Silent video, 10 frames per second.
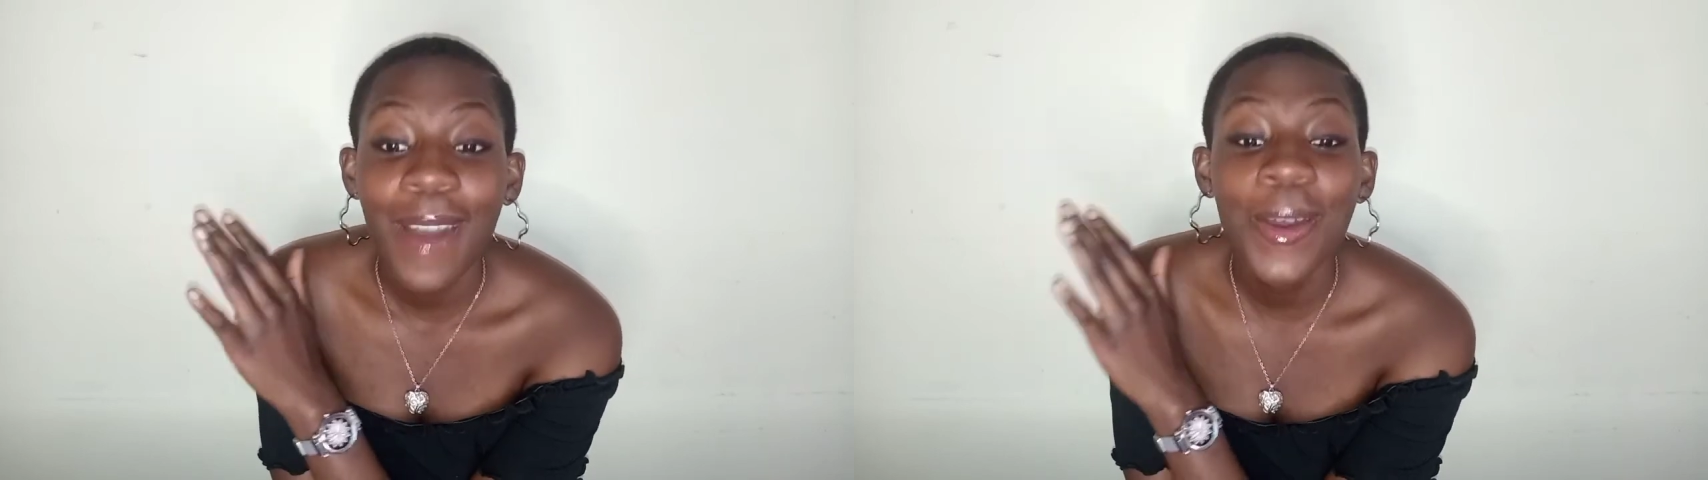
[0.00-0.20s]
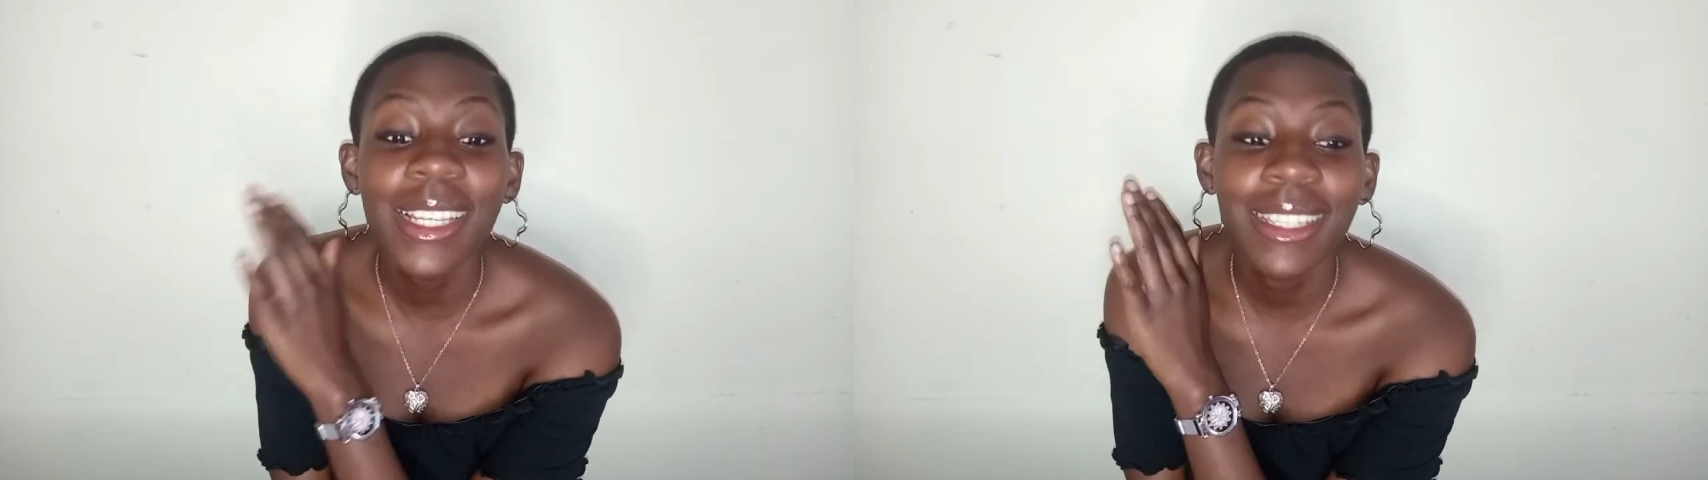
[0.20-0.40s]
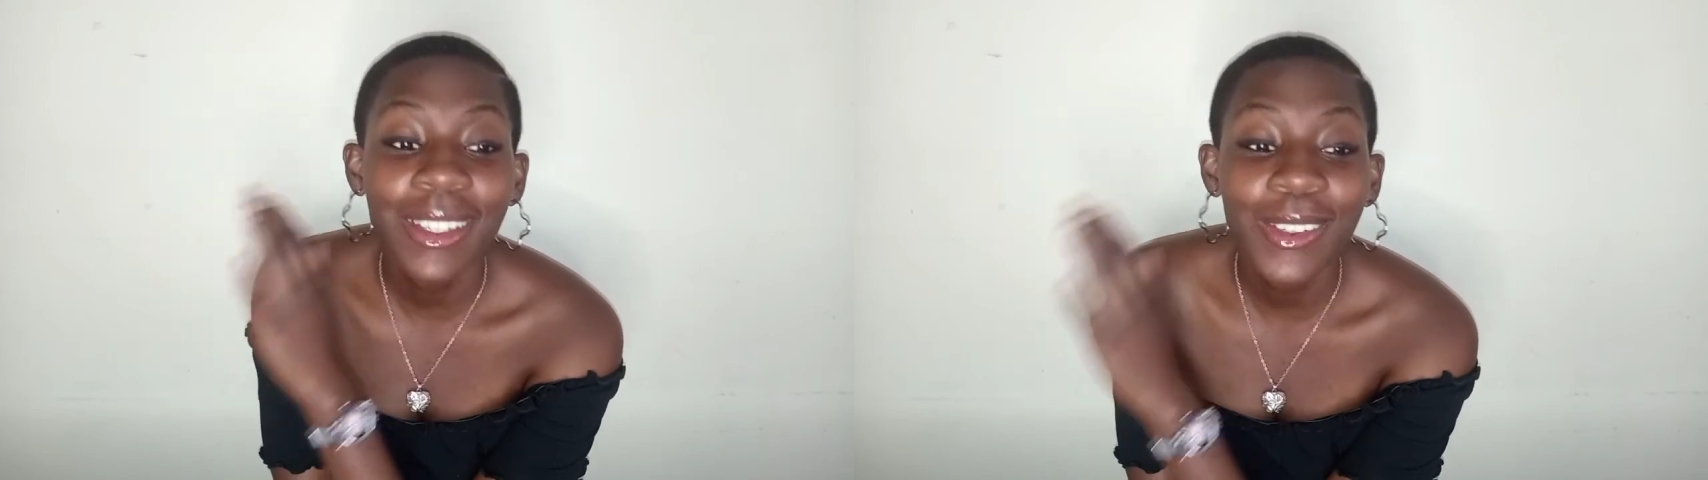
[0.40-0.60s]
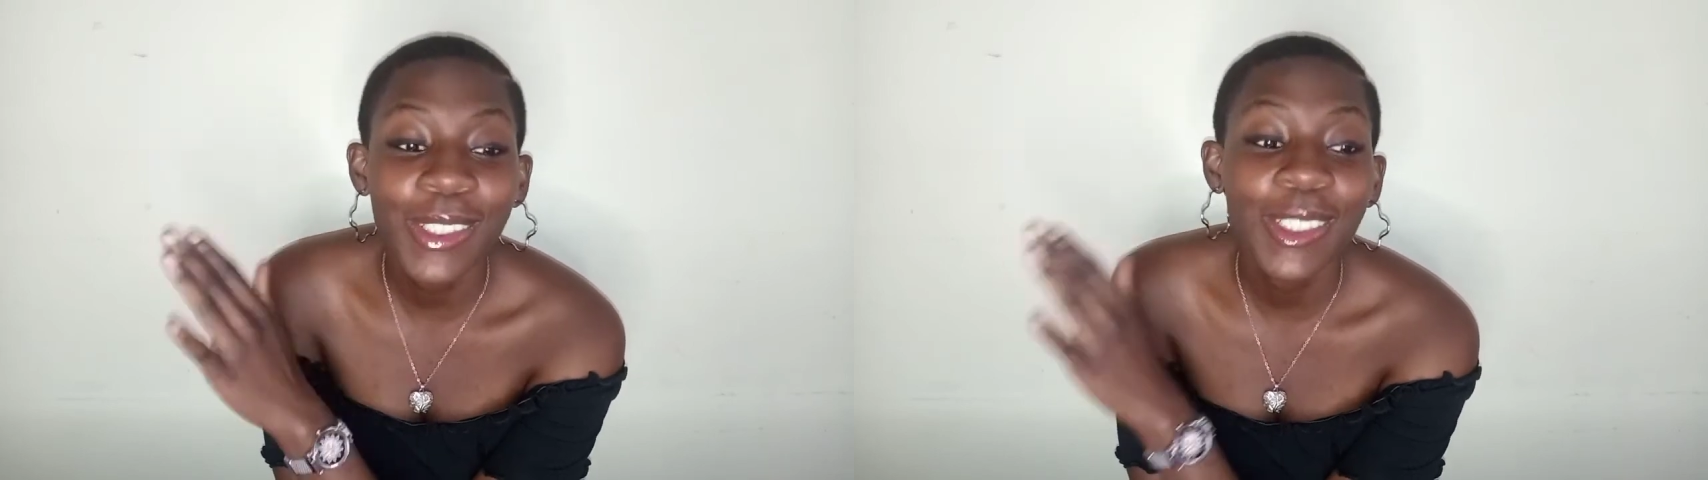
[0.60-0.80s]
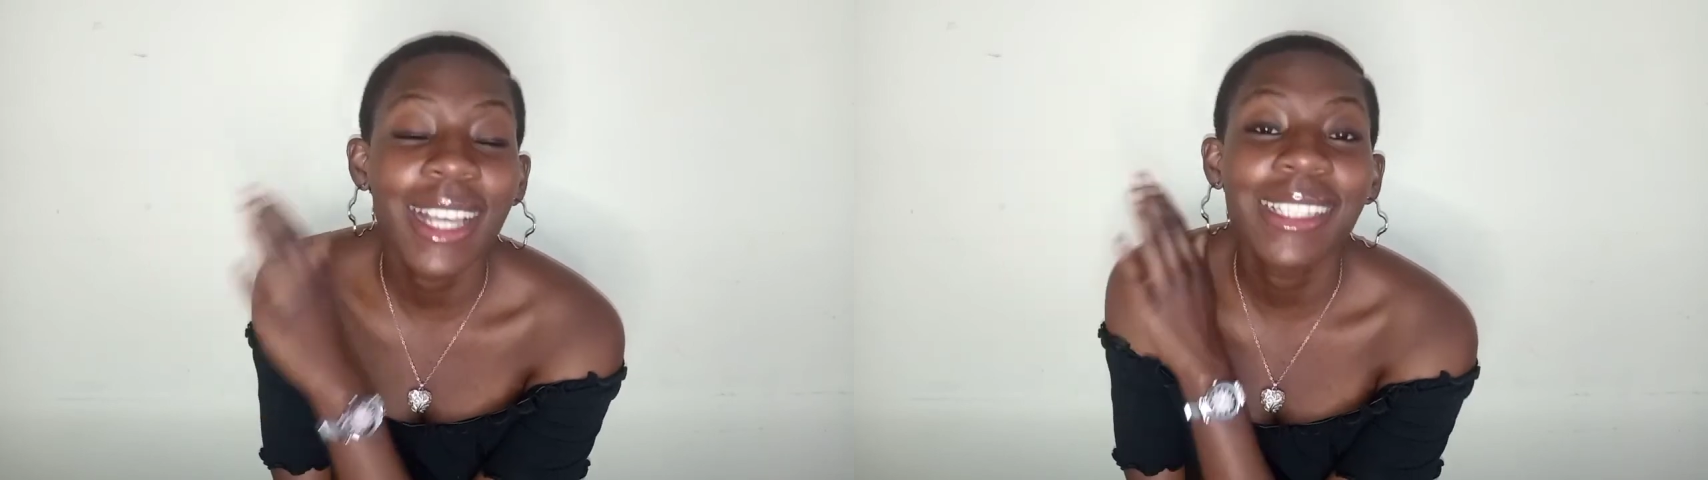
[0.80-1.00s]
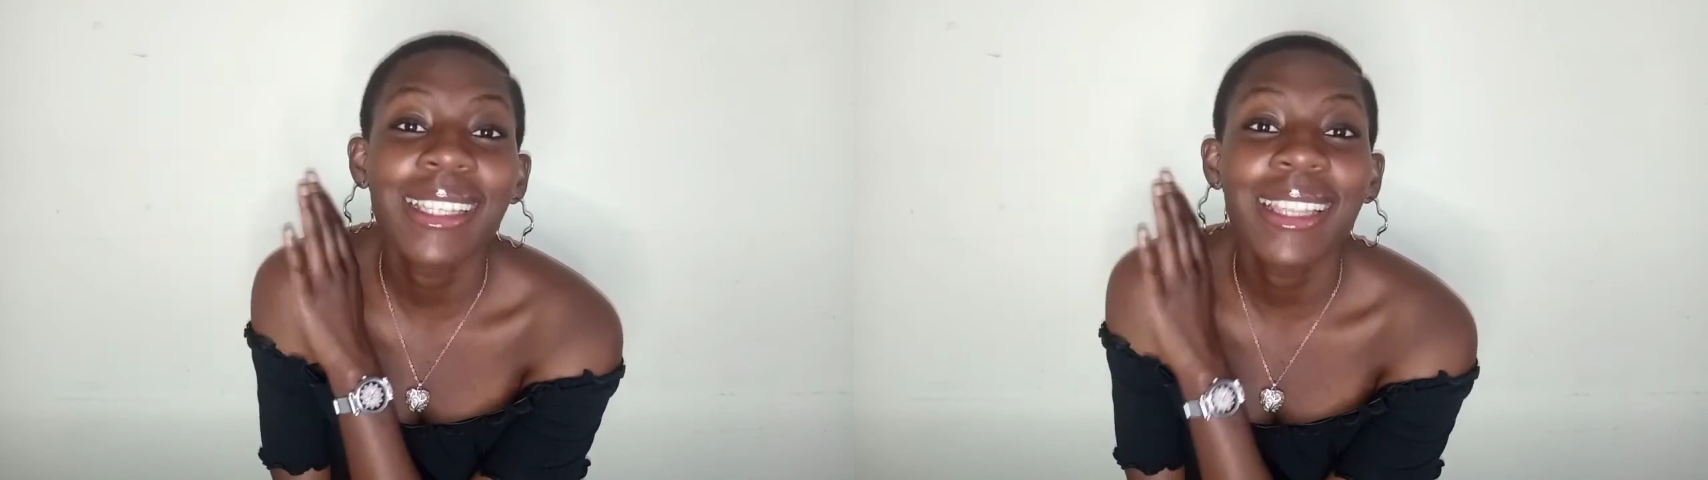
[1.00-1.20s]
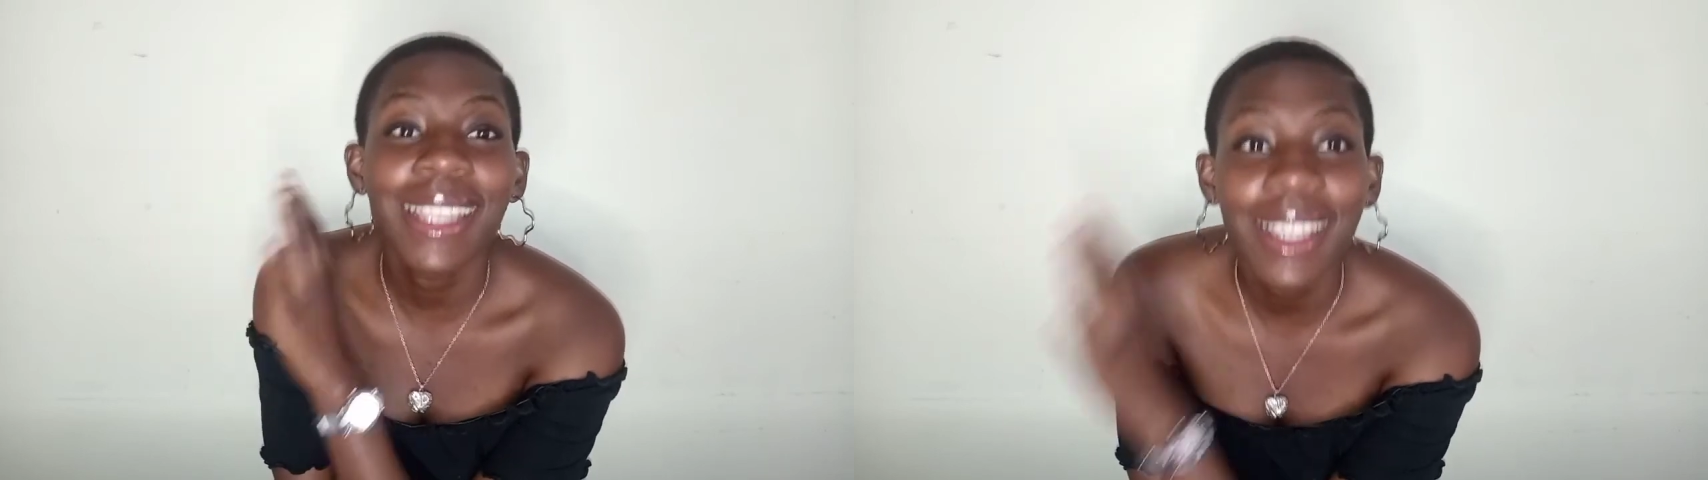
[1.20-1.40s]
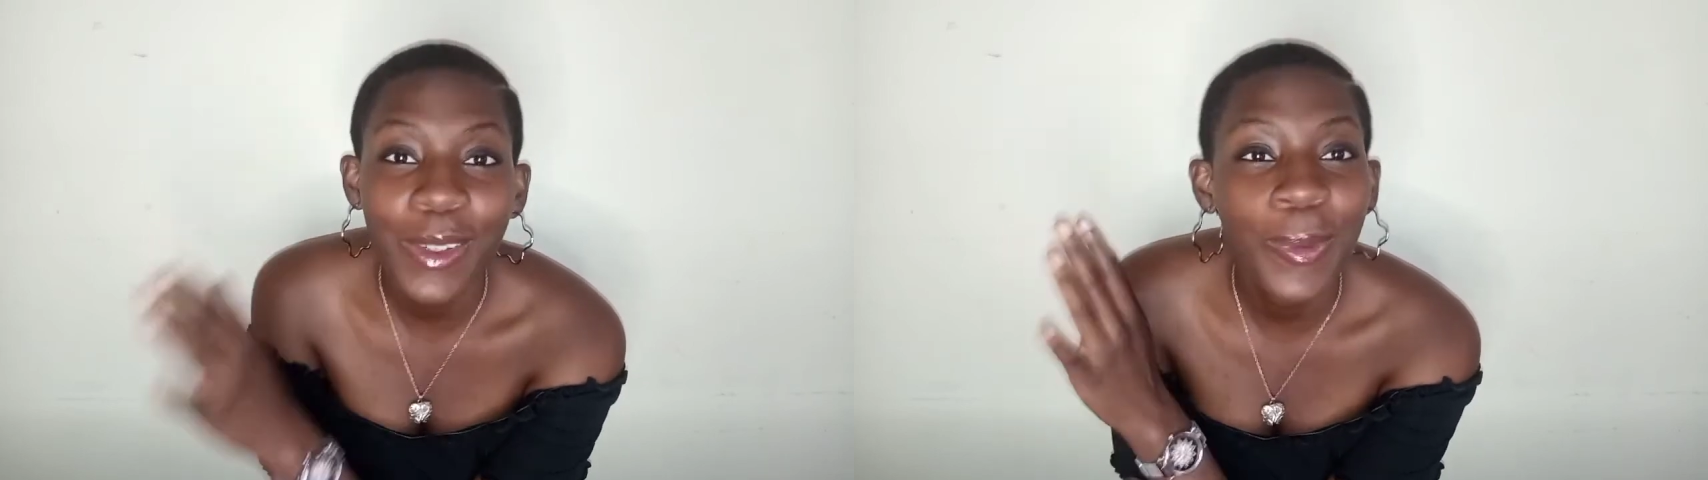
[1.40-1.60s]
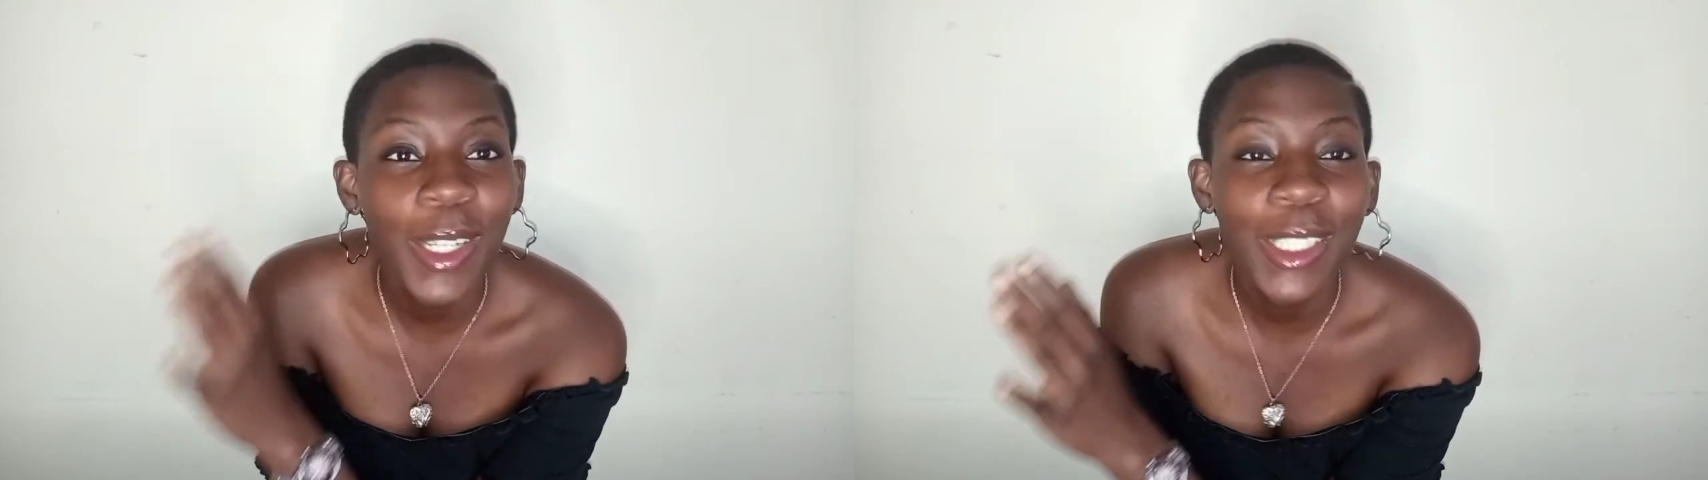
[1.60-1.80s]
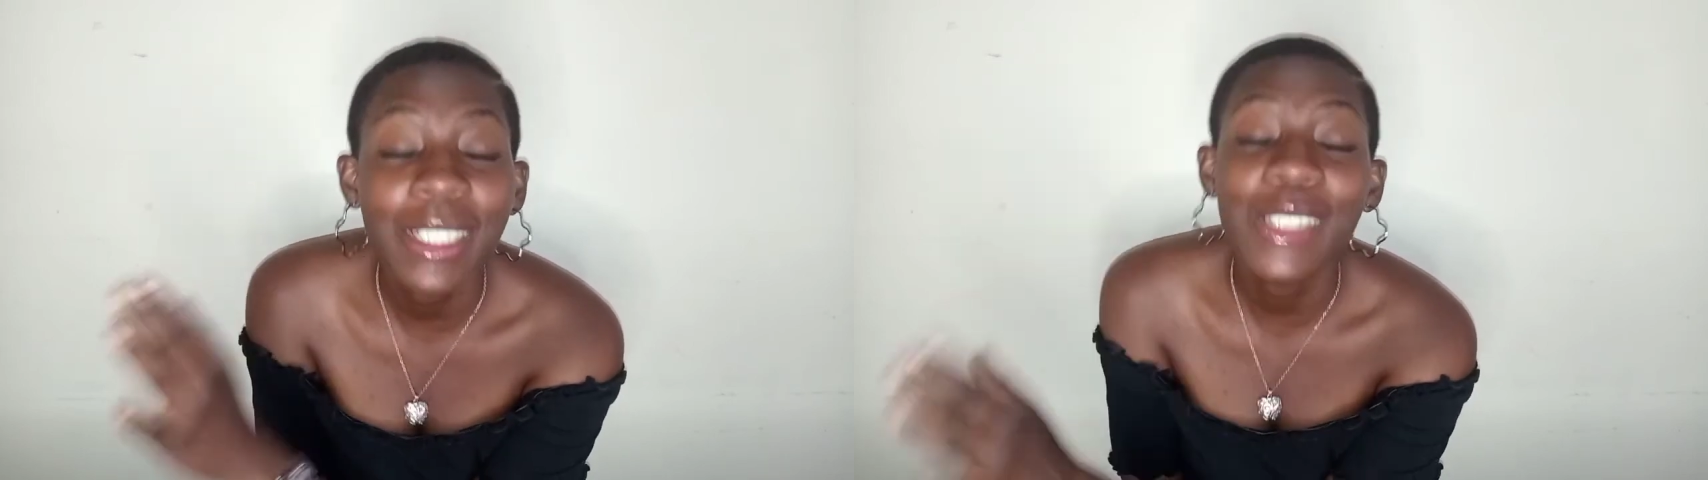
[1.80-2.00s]
I want to hear what you guys think
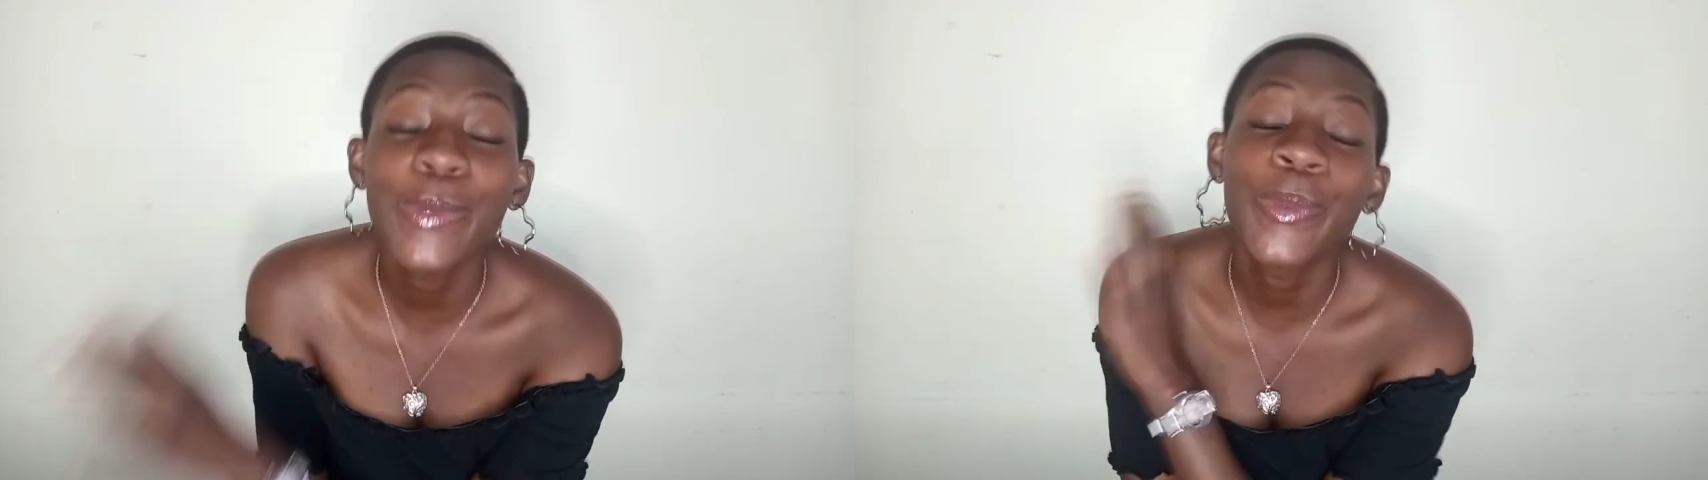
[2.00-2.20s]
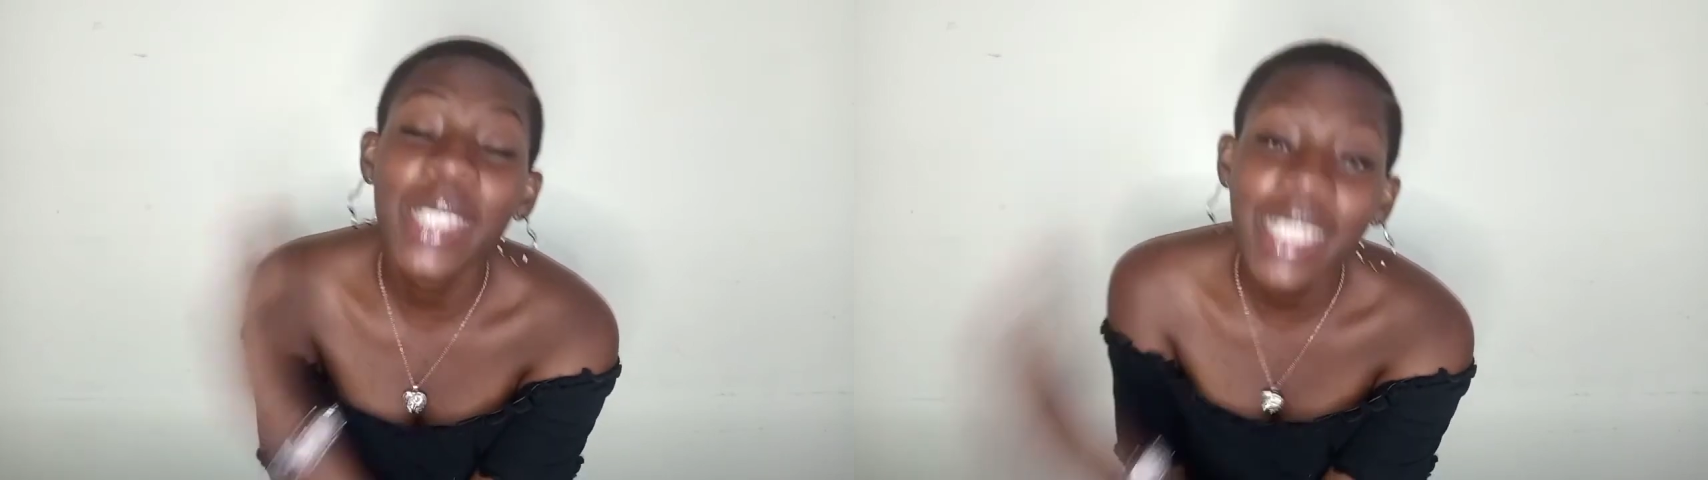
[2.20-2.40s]
about this.